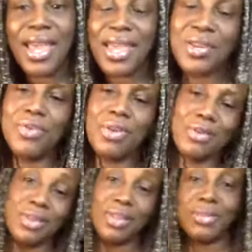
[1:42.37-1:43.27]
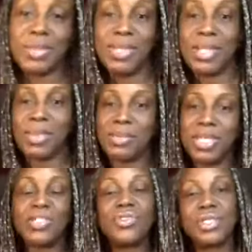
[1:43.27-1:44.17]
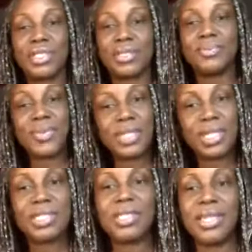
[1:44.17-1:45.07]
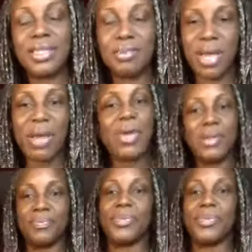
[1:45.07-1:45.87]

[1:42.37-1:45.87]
and you know, them, eh, maybe they may be interested, then send them my way.